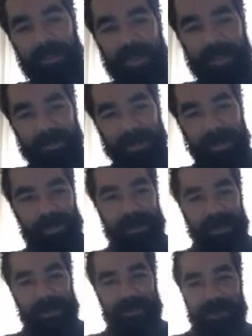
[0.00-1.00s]
Mine might
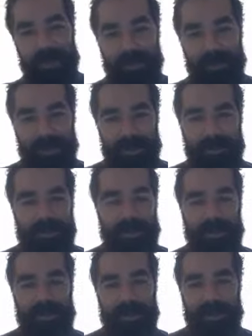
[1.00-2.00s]
be a fucking one of the
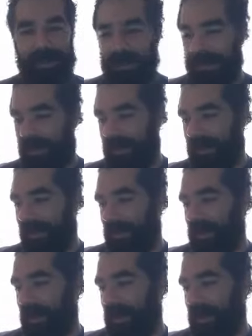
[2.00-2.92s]
fucked up things that I do.